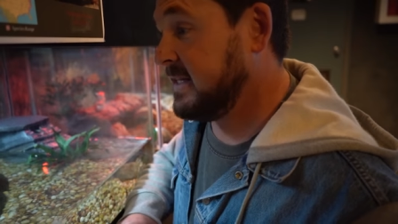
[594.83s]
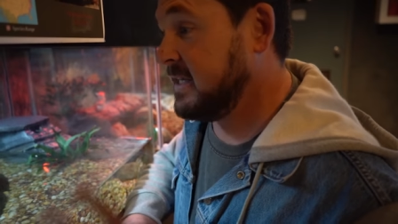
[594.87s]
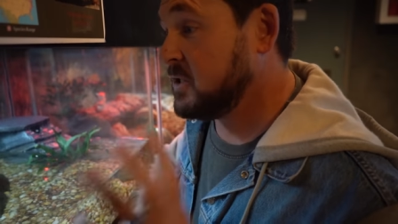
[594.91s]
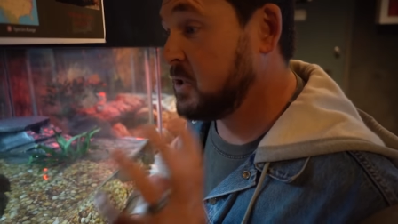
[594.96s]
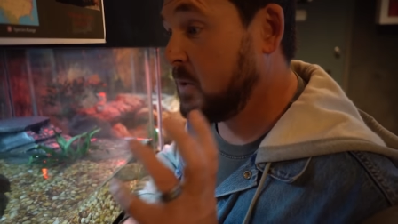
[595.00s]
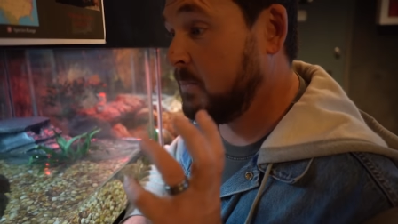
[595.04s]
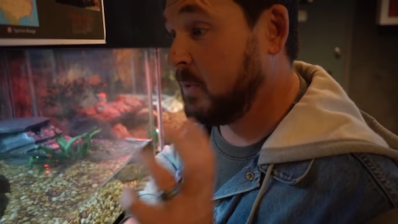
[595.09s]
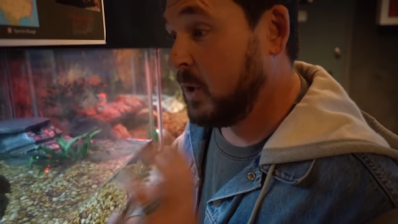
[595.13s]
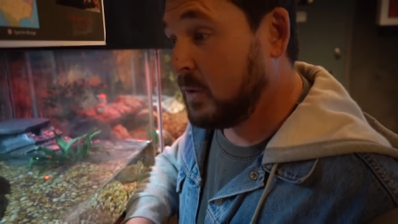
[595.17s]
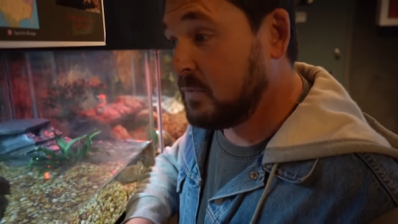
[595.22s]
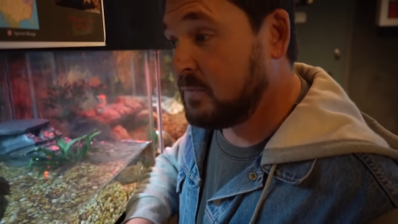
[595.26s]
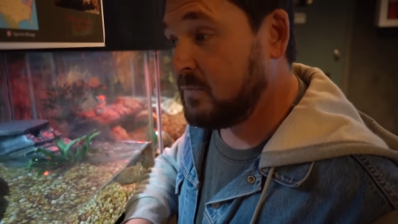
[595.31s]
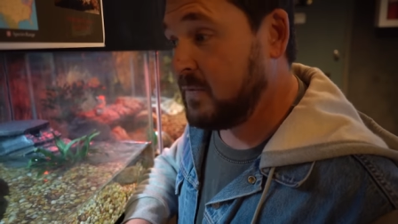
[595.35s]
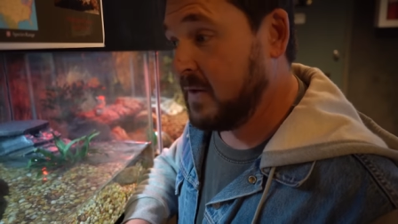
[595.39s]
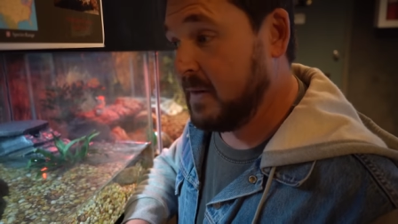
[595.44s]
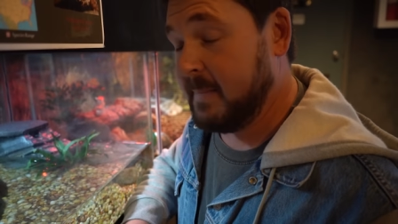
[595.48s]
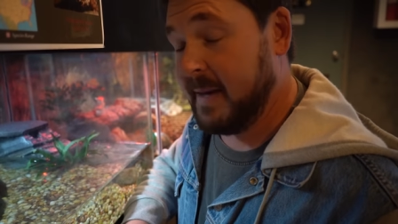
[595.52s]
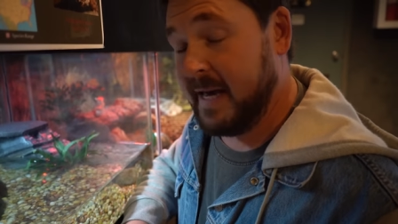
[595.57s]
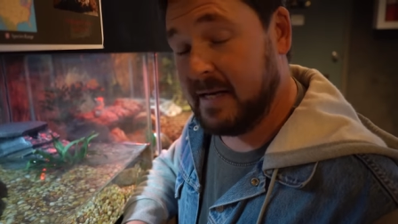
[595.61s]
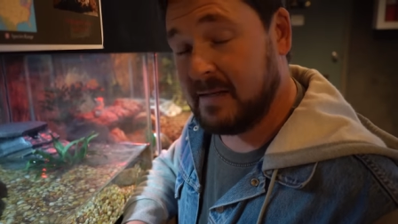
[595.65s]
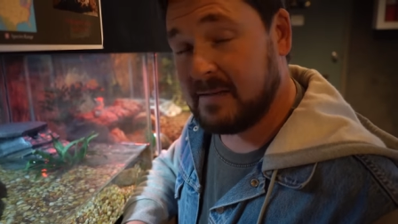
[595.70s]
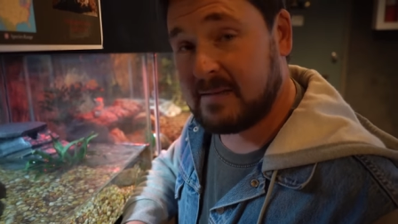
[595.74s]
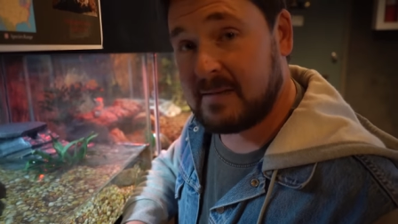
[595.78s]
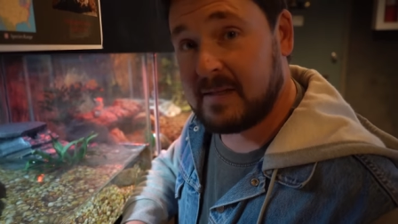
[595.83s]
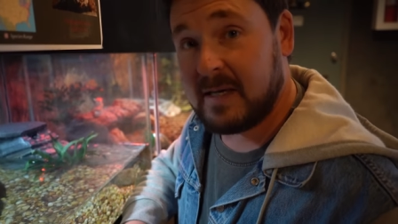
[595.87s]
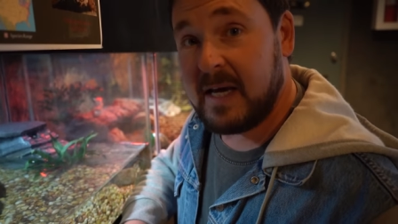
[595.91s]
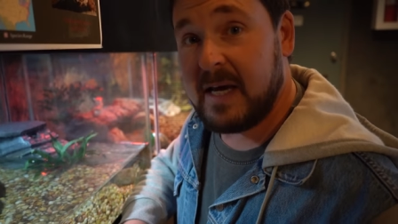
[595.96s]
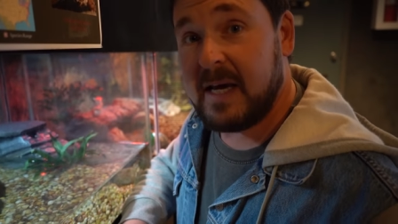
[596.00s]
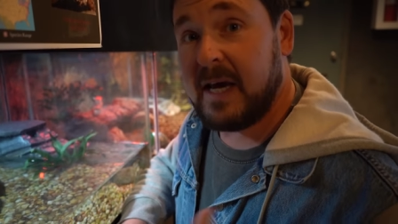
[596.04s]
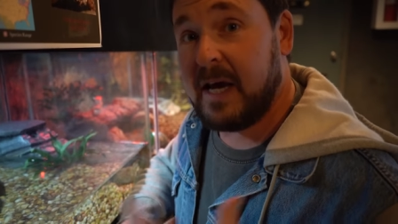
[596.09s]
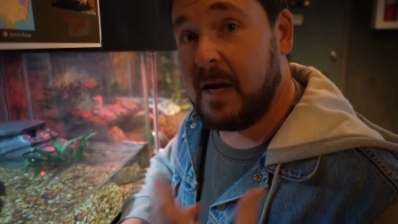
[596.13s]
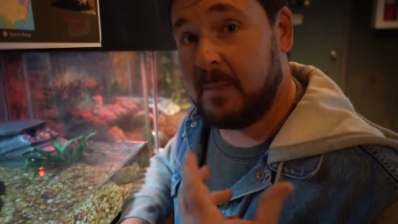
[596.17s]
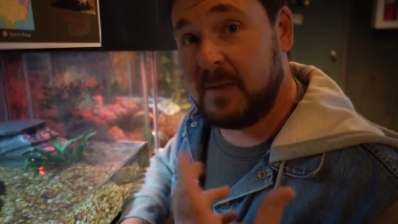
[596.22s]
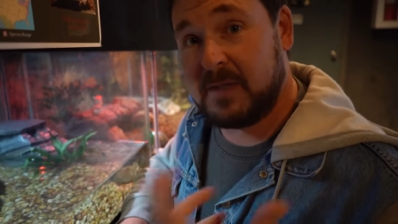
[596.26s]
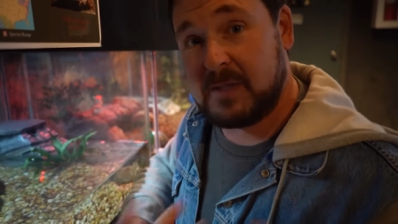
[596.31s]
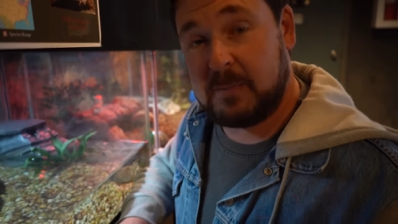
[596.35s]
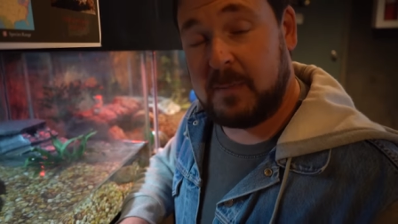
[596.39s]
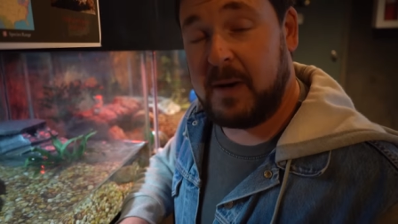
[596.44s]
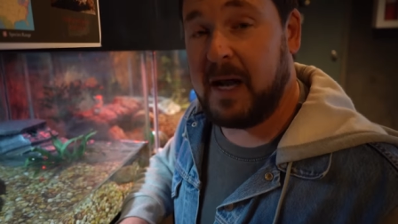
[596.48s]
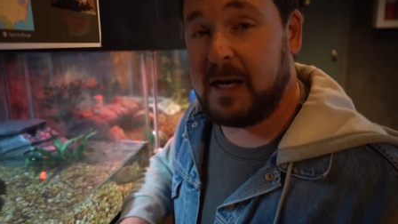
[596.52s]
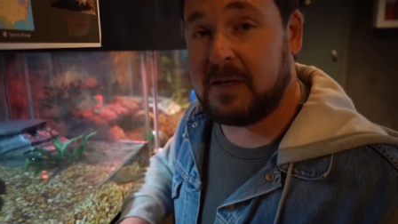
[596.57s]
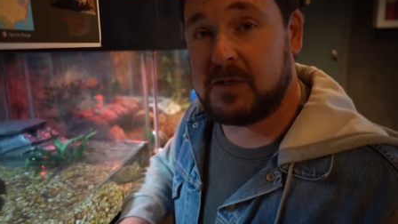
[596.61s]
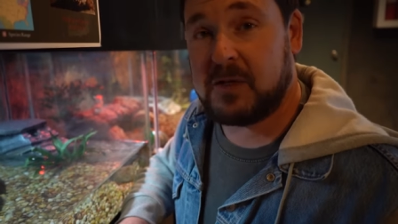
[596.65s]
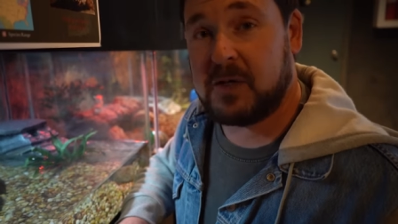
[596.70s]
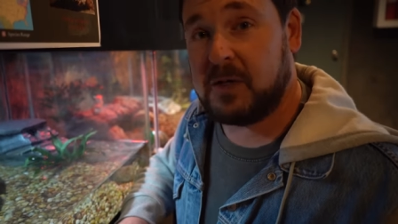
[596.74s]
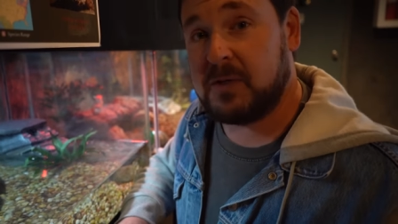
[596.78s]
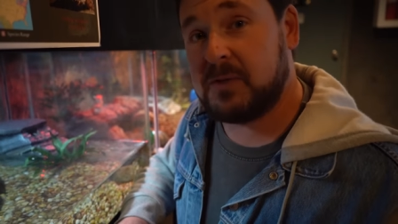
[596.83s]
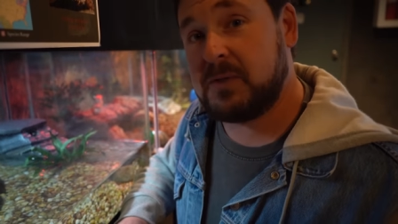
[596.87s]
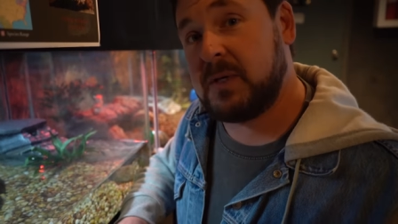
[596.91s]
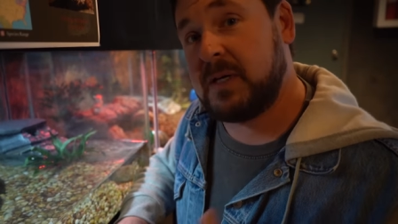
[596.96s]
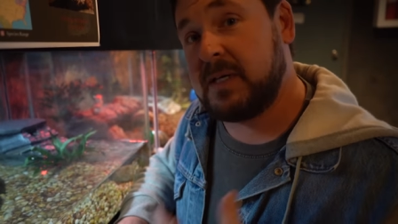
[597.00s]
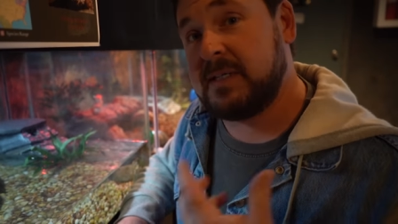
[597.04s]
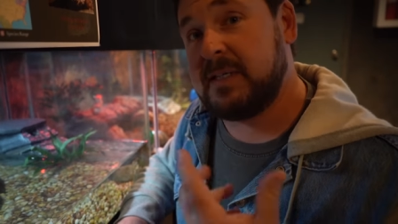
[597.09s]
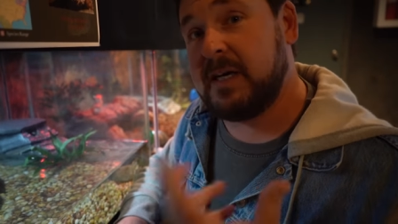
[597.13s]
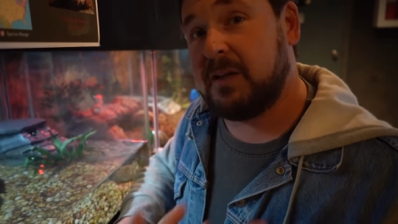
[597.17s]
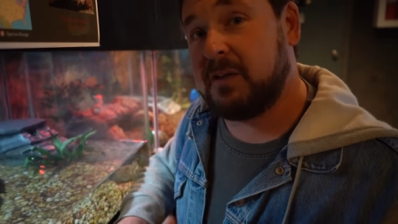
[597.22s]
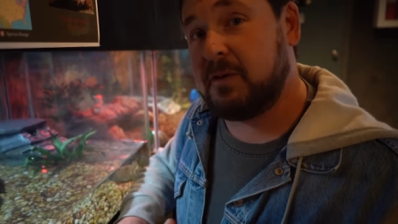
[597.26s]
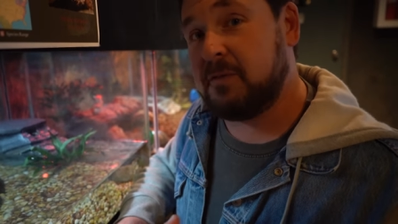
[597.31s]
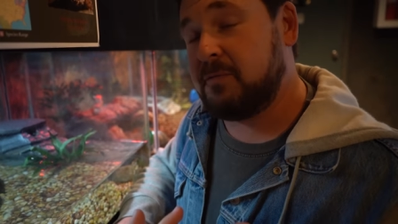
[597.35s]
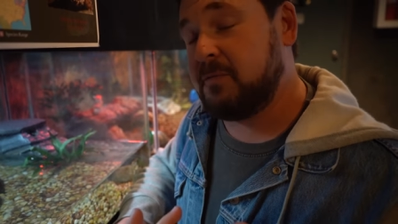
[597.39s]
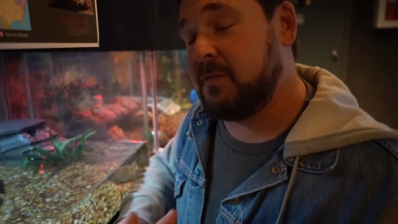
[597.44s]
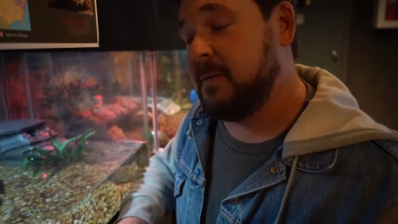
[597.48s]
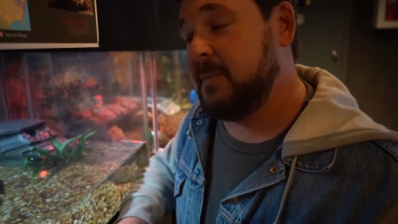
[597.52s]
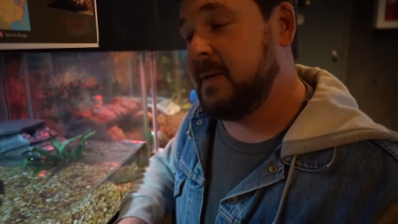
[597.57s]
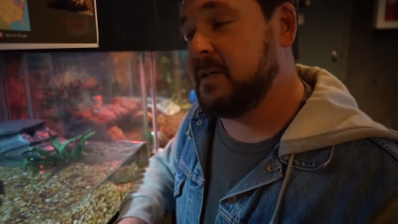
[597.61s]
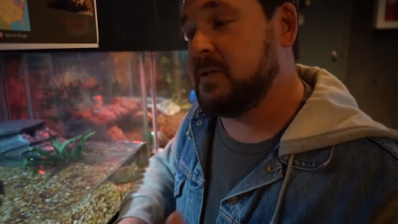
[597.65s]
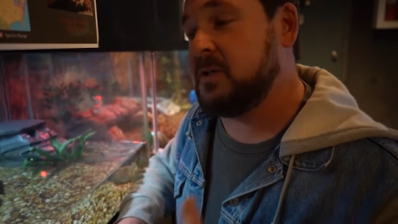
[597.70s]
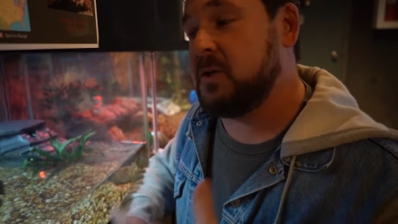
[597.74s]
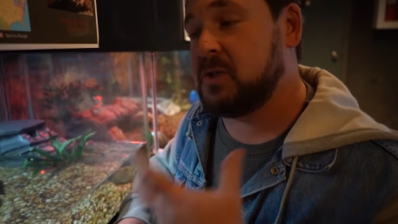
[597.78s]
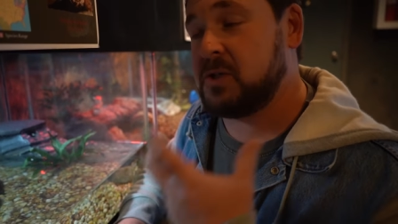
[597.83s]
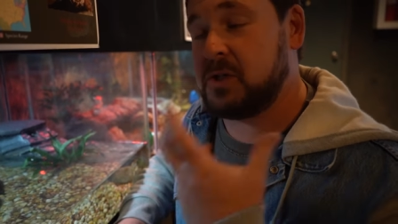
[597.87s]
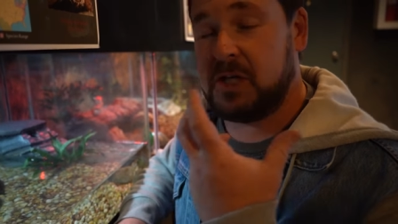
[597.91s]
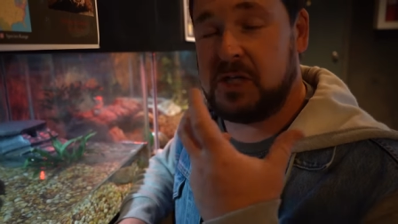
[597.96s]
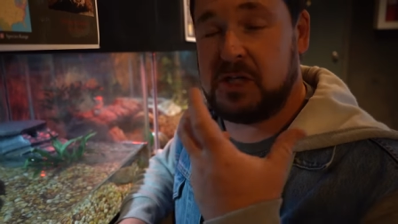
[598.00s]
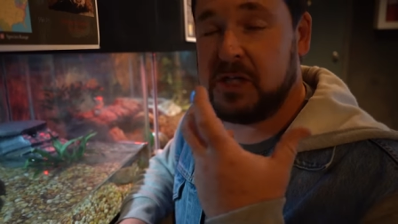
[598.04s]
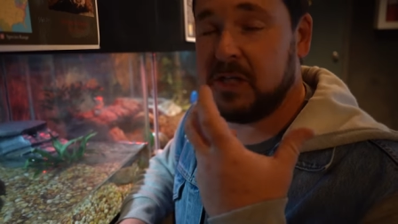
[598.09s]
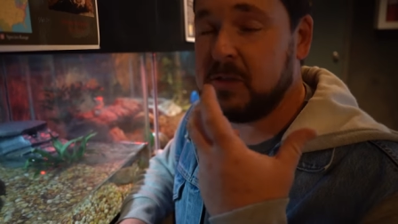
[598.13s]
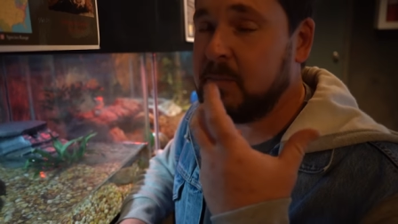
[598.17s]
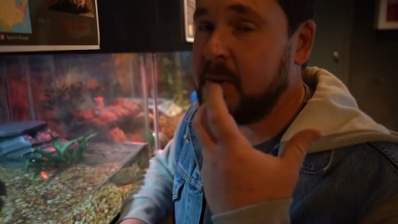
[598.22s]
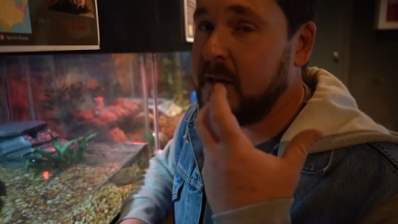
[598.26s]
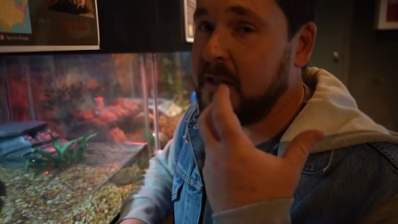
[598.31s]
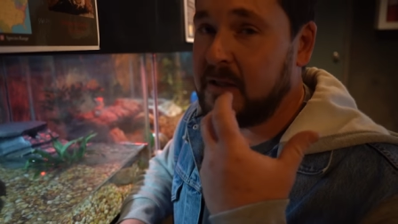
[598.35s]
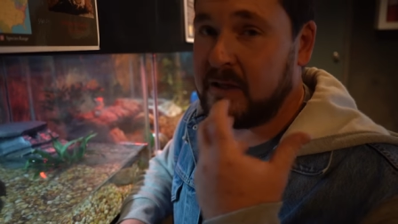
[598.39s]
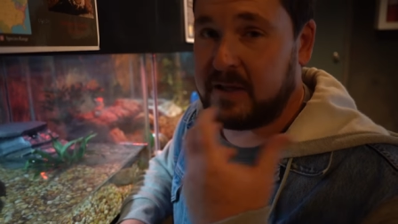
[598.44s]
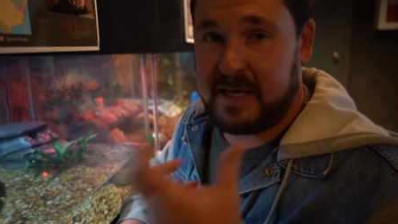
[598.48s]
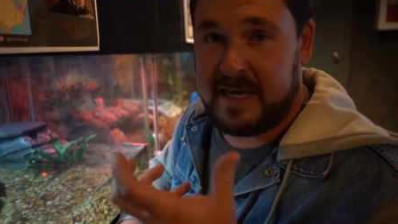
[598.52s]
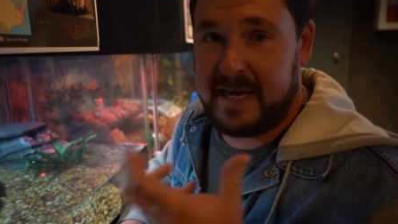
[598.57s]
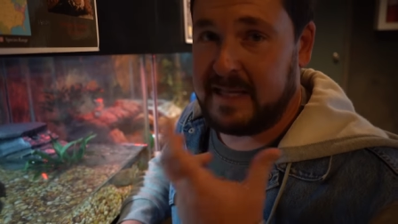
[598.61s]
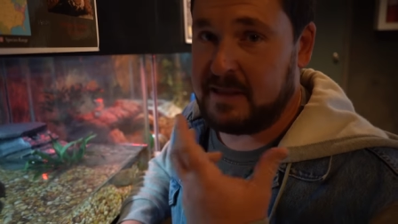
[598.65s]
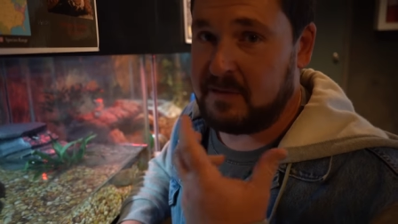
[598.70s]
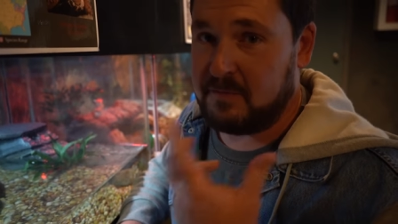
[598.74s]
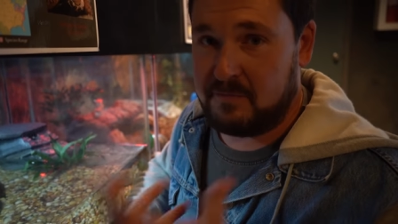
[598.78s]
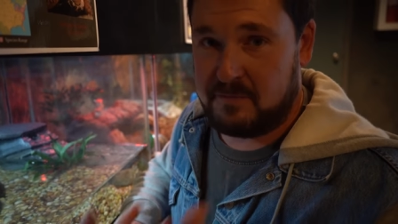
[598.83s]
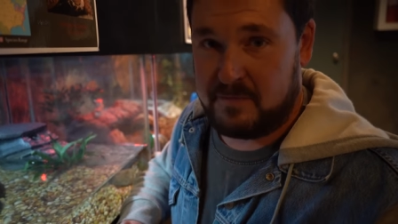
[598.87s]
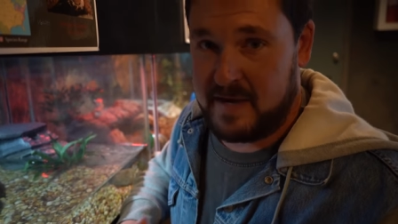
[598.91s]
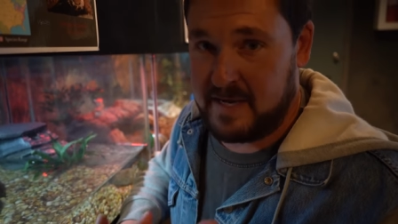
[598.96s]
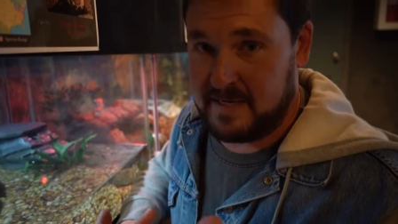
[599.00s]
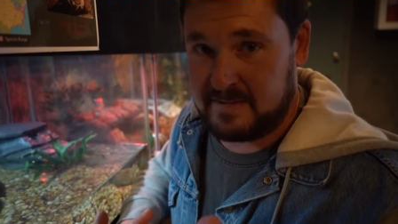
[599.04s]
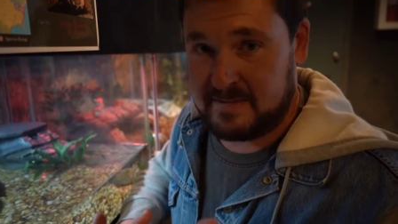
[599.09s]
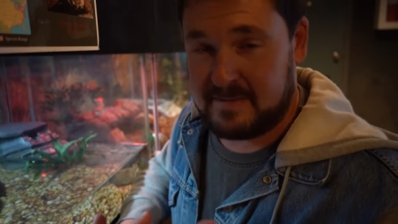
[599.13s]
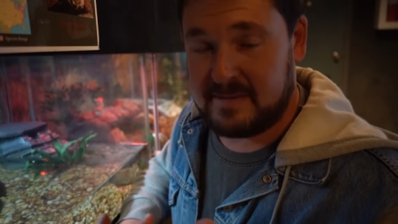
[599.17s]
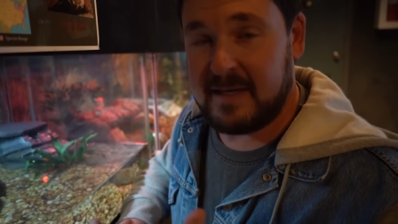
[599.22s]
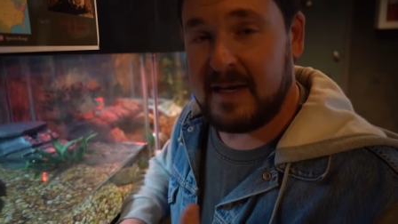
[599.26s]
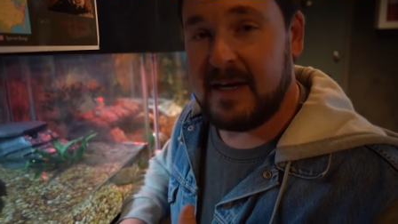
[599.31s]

These are both females, and with spotted turtles, you can tell they're females usually just by looking at the face.